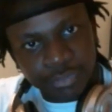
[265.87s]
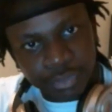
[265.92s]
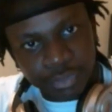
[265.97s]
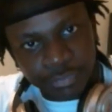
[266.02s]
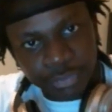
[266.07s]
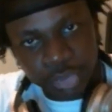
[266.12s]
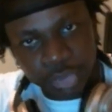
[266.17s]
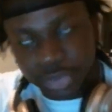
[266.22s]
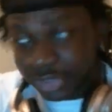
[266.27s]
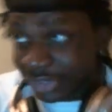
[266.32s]
of your
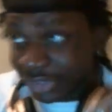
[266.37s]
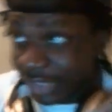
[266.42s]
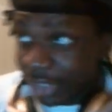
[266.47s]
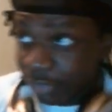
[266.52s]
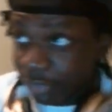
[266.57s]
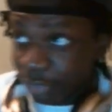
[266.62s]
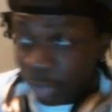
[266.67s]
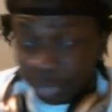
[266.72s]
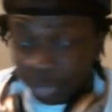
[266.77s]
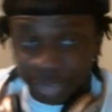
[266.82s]
focus.
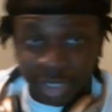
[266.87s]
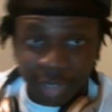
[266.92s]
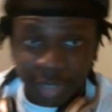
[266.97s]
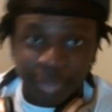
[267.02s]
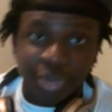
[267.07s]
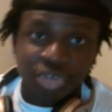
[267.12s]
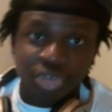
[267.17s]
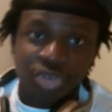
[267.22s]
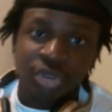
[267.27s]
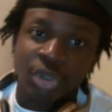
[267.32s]
That rope that I
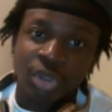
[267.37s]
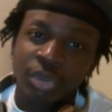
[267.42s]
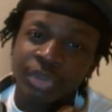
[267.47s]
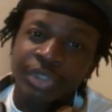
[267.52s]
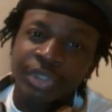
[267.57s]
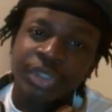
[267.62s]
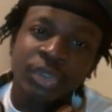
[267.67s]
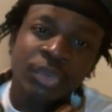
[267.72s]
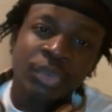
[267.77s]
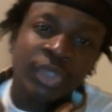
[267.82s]
mentioned,
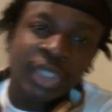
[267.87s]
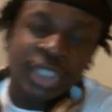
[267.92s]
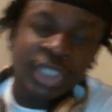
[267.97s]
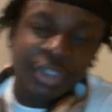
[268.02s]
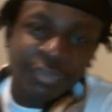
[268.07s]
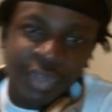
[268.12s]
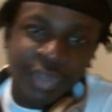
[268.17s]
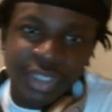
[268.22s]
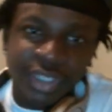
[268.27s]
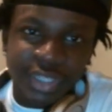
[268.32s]
only you can
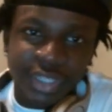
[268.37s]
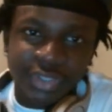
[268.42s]
defend